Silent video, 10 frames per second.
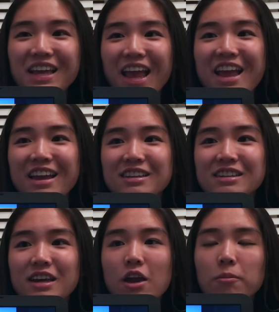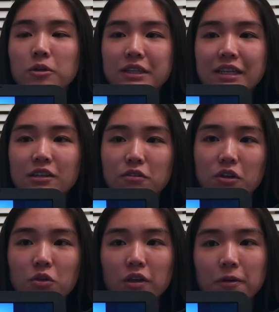and protective
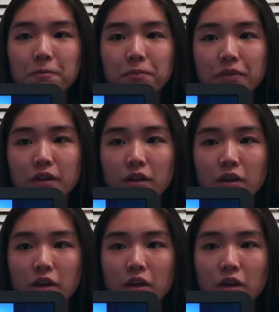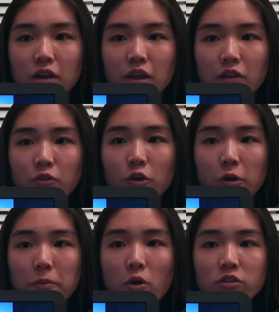clothing.
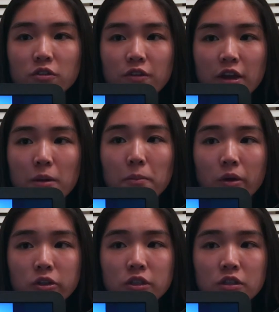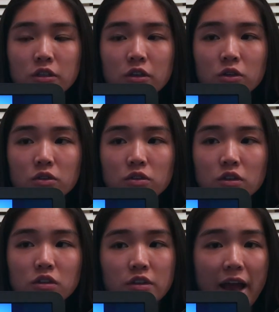For post-event emergency use,
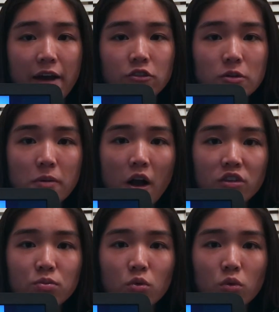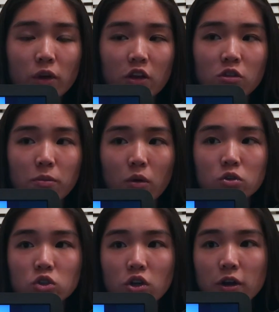this is after possible
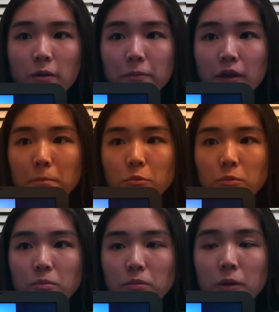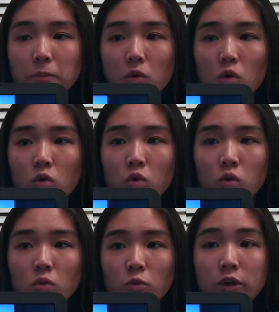exposure. People
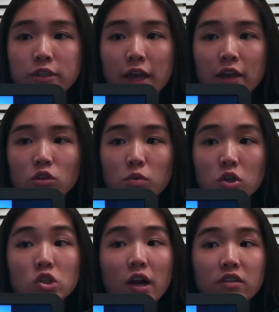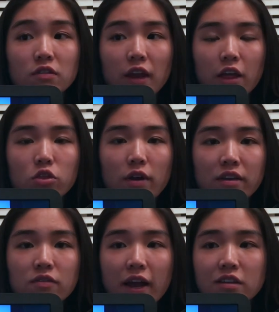who would take 3 shots of
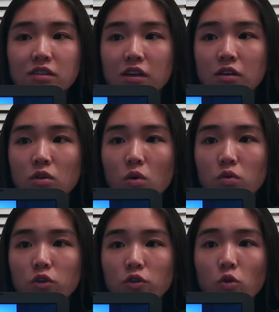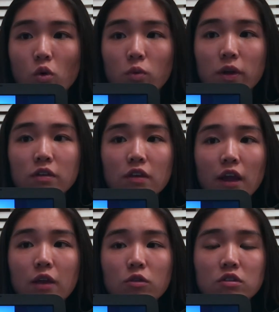anthrax vaccine over 4 weeks
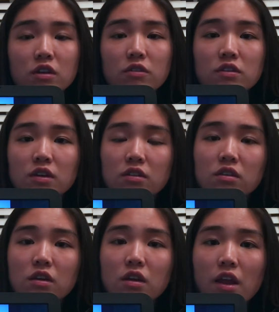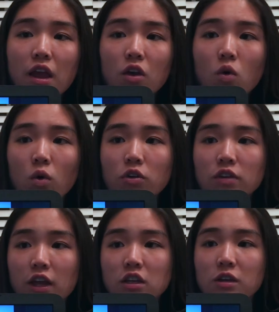and receive a 60-day
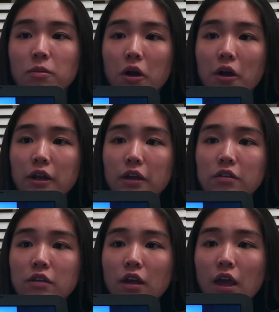course antibiotics.